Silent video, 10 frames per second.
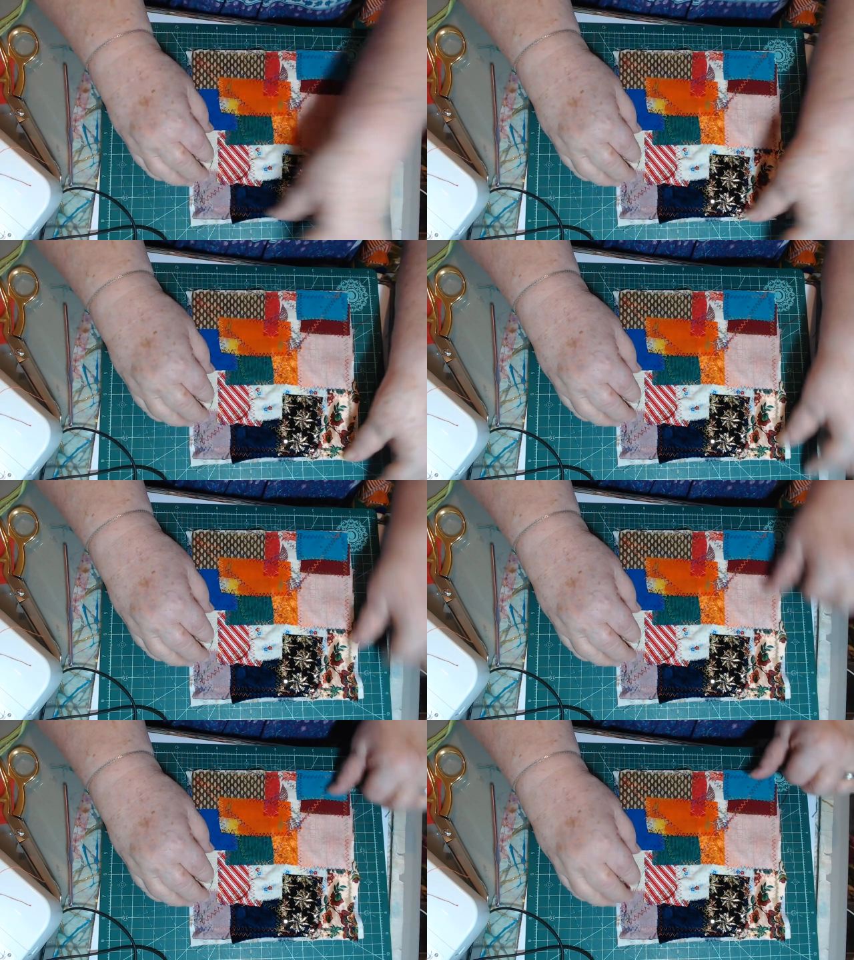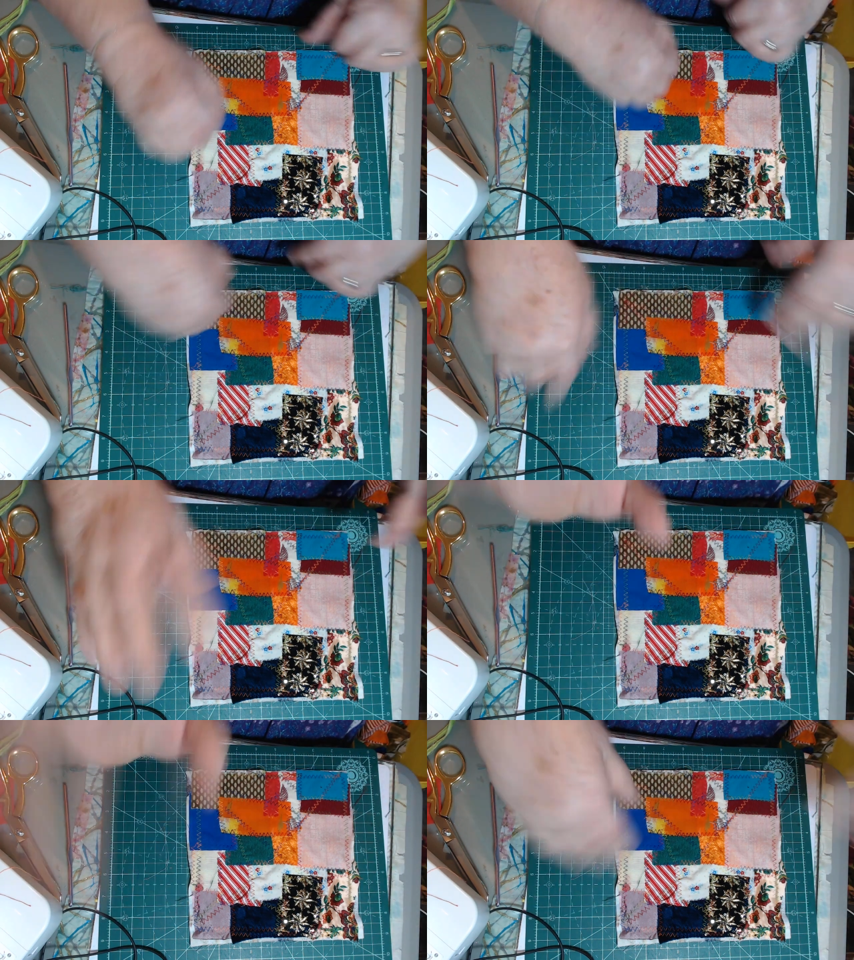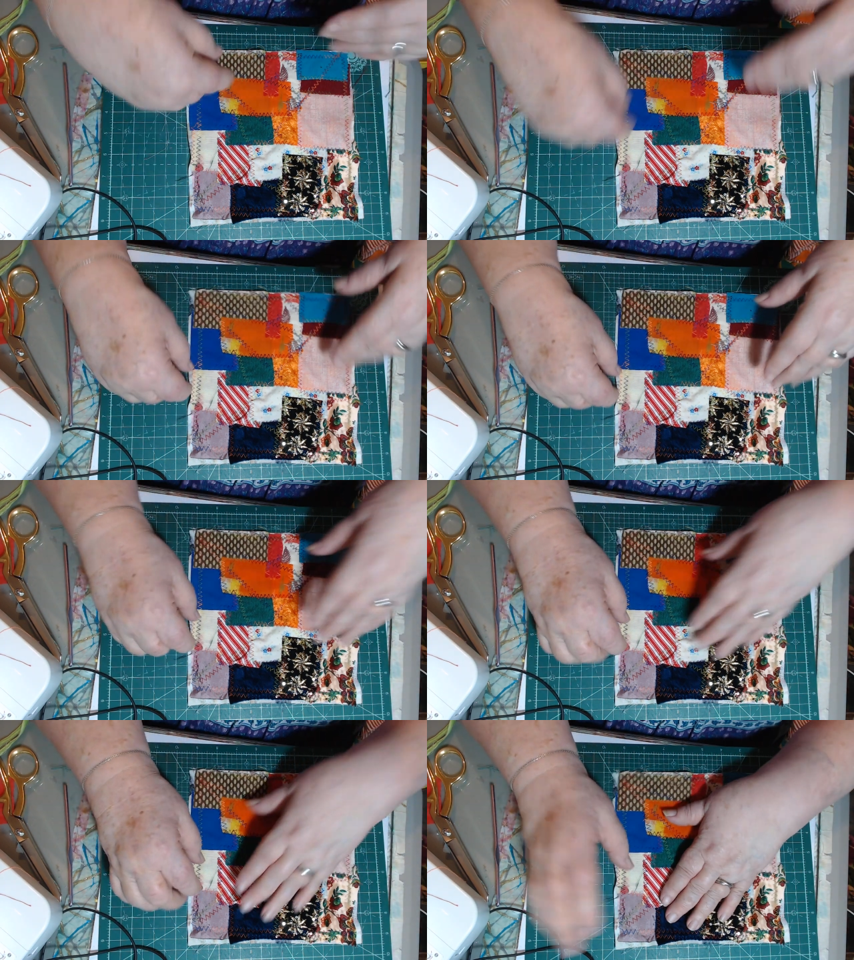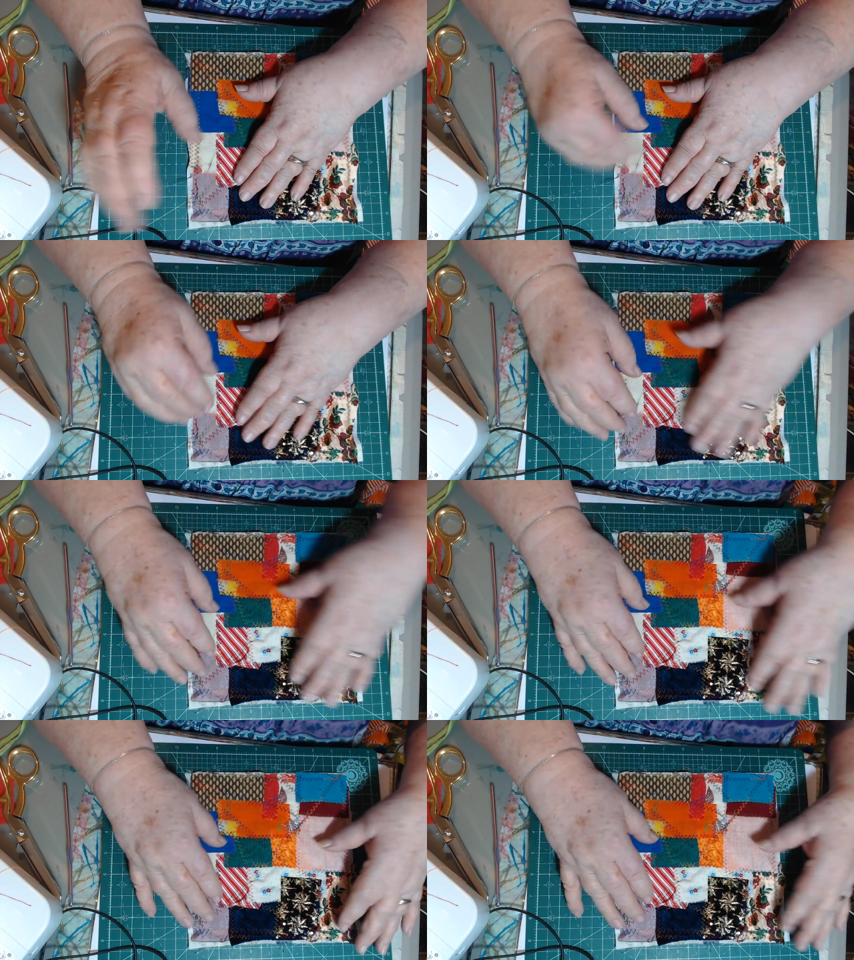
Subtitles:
No face is visible, so there are no lips to read.